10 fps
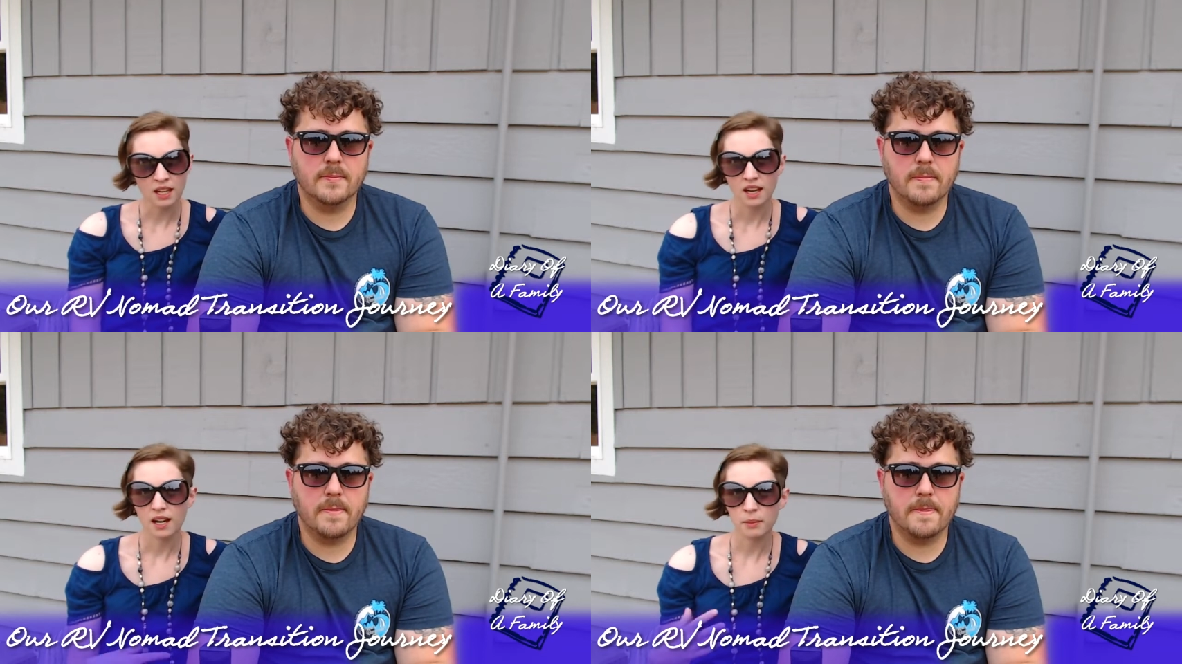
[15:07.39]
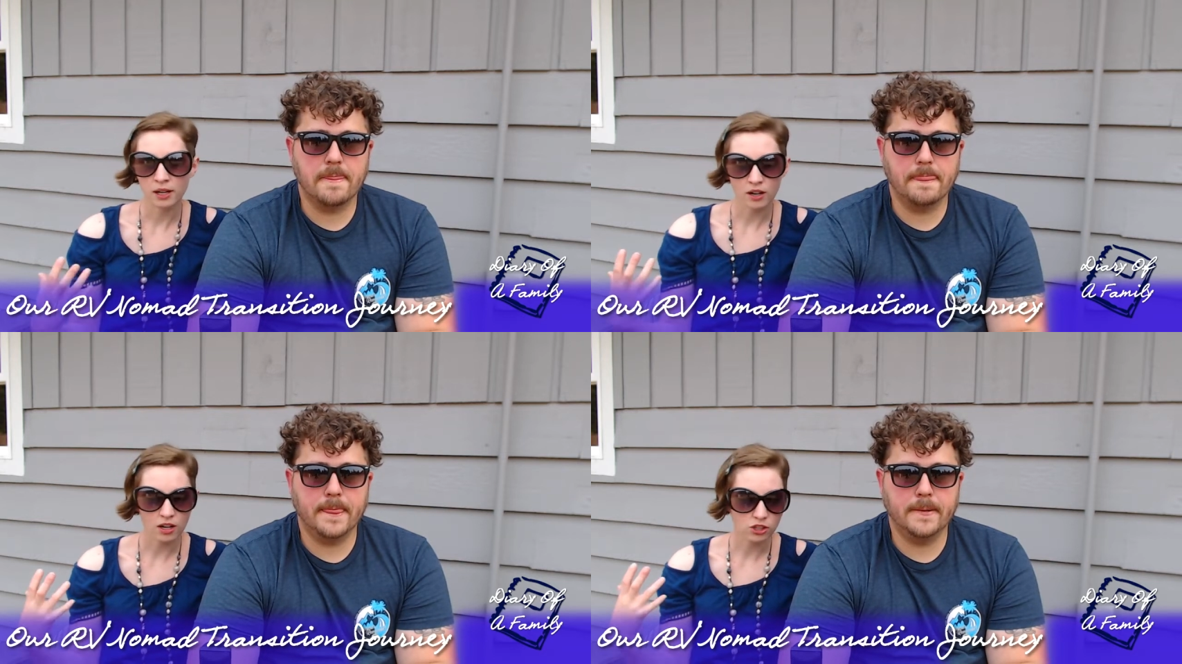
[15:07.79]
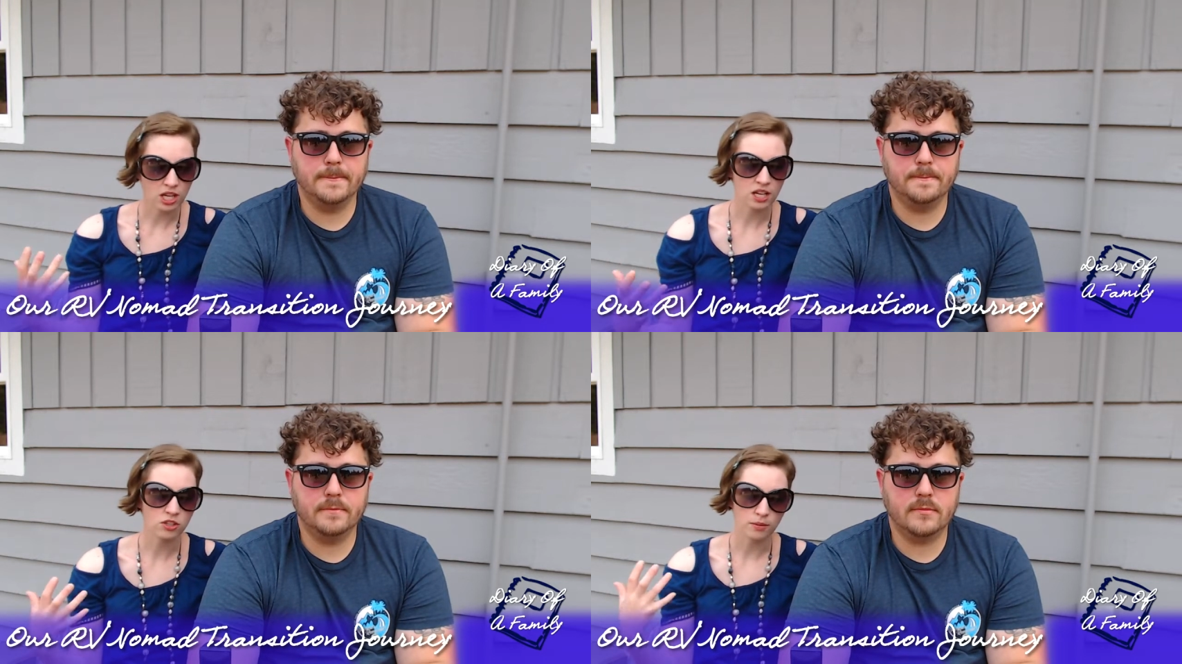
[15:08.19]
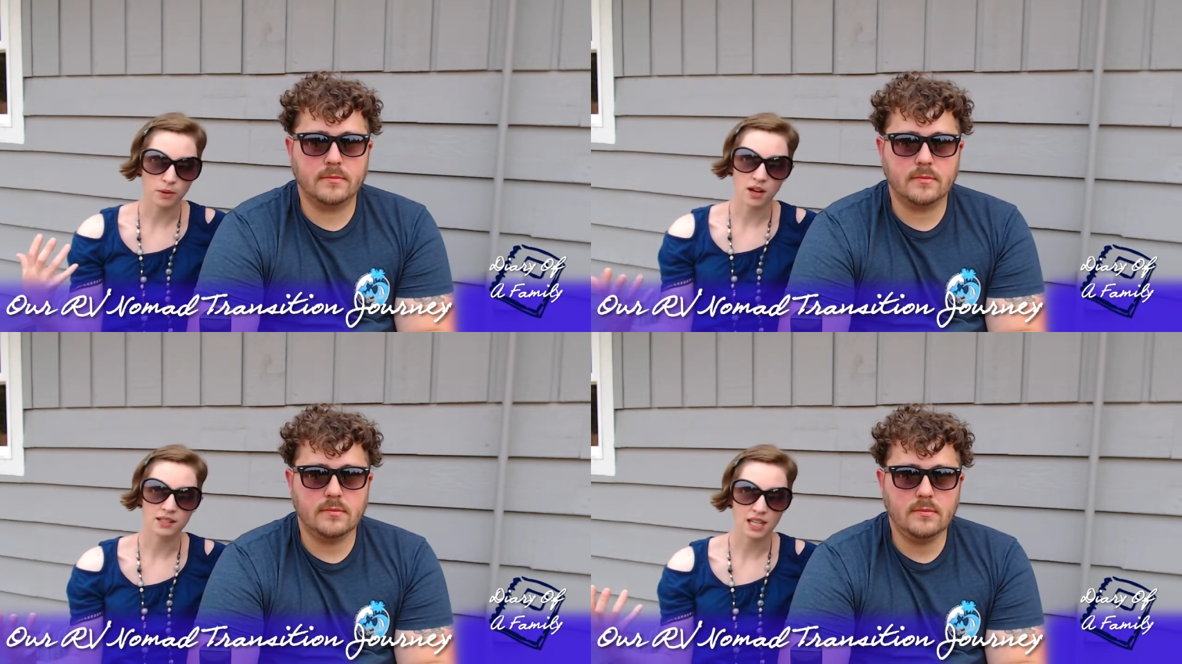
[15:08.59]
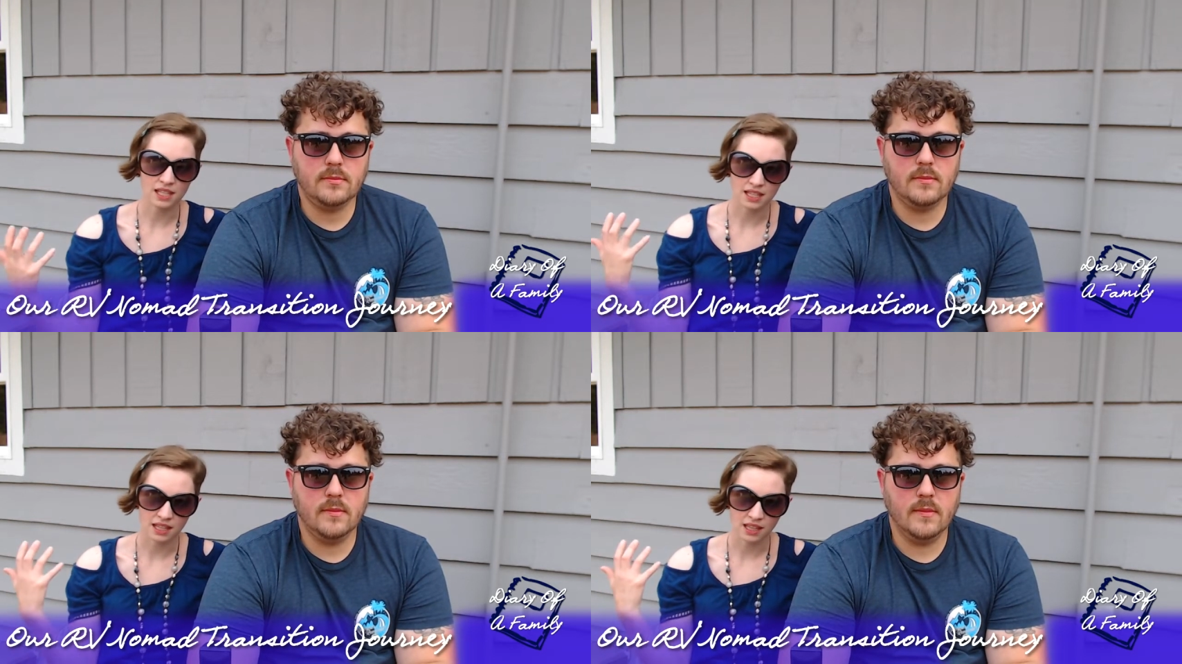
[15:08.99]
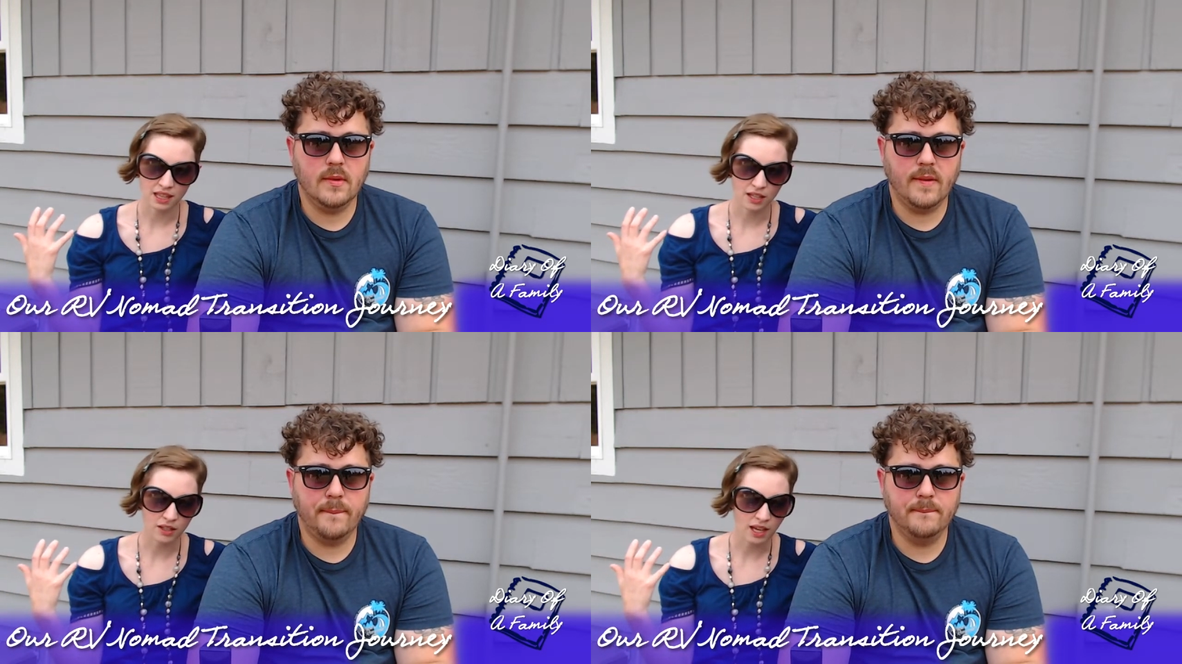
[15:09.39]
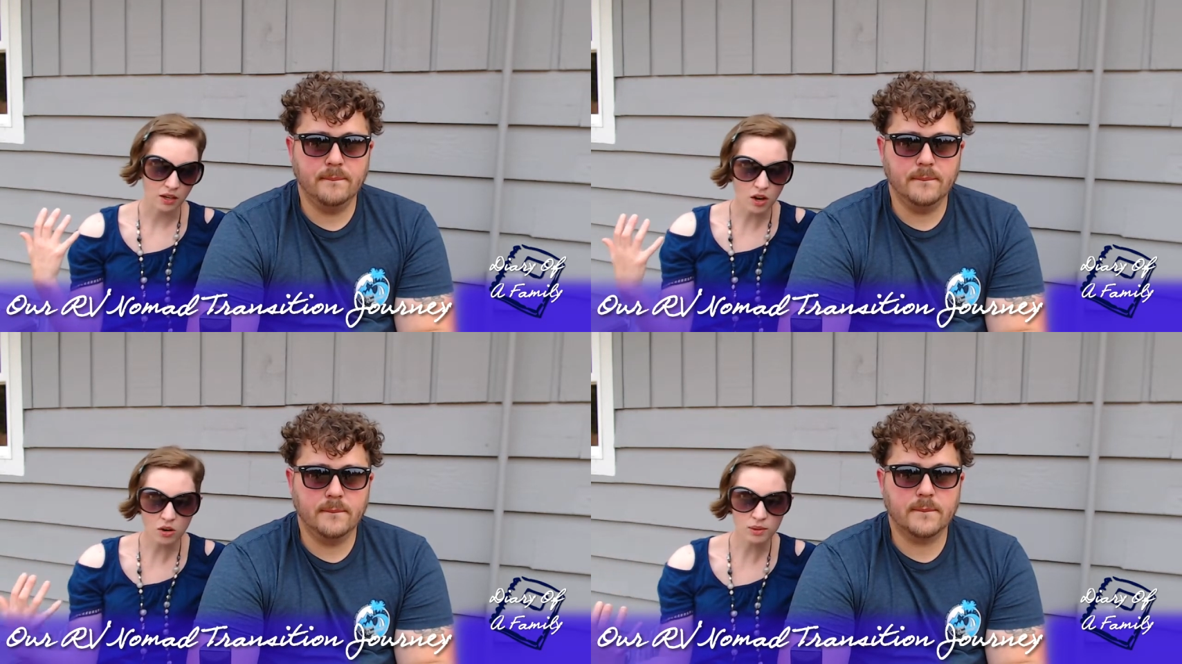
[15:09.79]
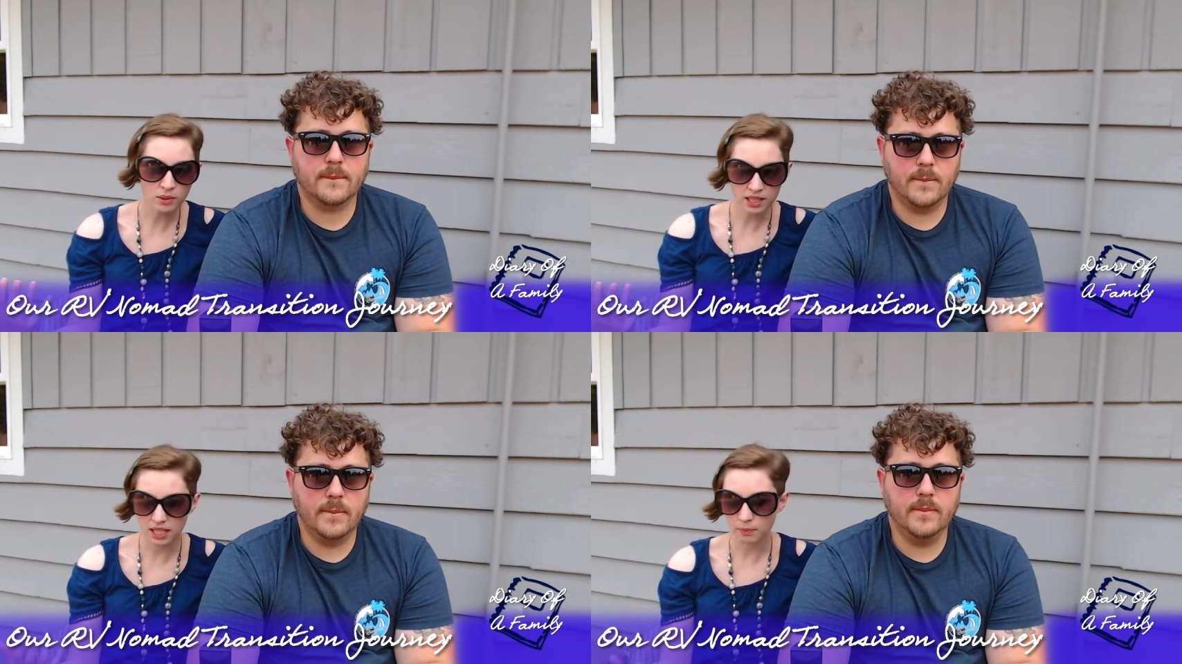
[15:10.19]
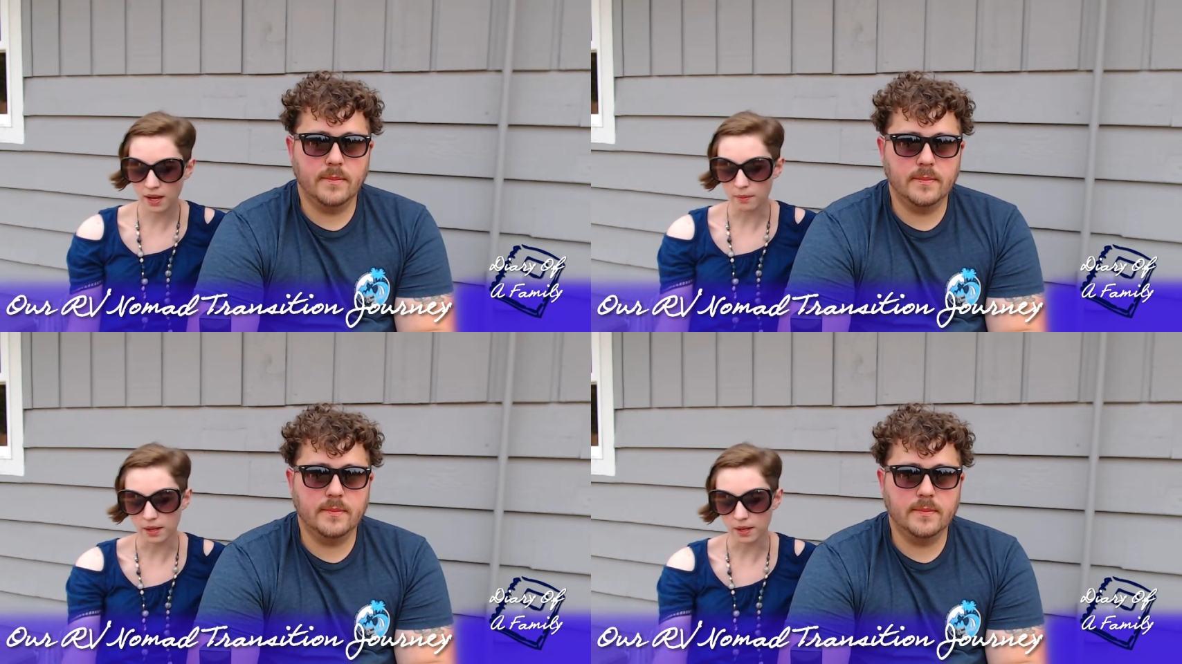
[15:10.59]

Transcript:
Speaker 1: about our change, our process, and they're like, oh, we want to keep up.